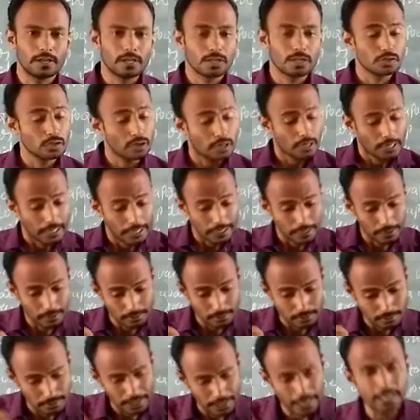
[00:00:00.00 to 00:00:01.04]
So
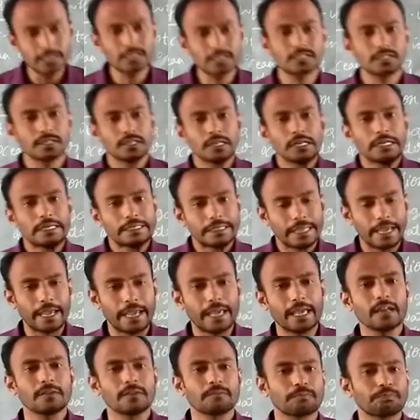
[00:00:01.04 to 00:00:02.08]
in that
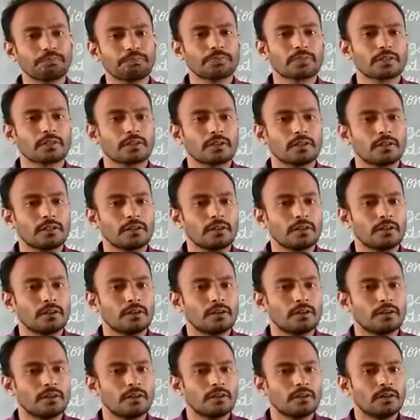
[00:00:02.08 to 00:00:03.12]
air,
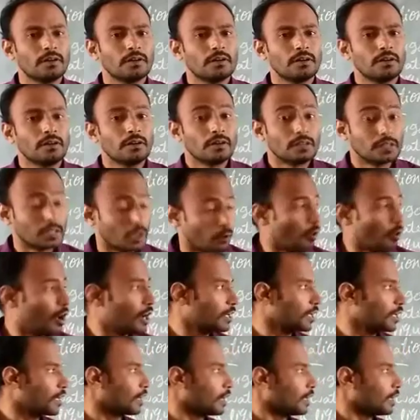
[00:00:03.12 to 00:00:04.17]
the
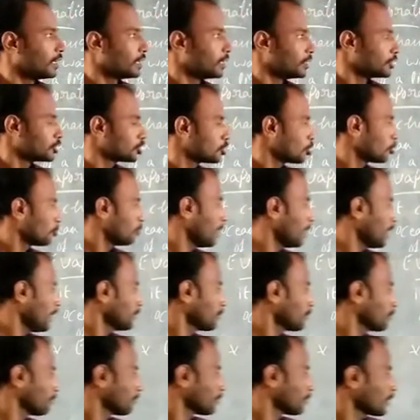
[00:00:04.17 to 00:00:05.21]
water should
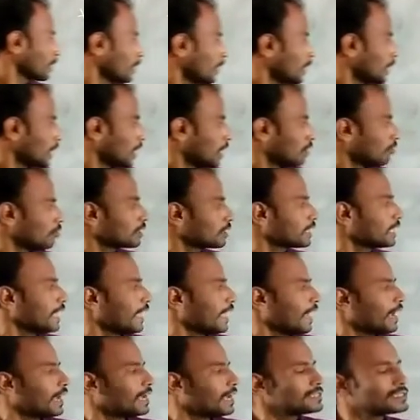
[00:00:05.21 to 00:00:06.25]
be converted
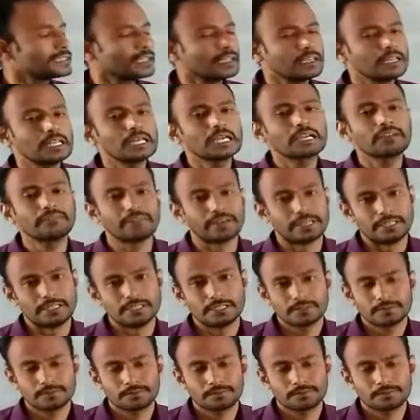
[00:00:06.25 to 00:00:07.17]
as a liquid.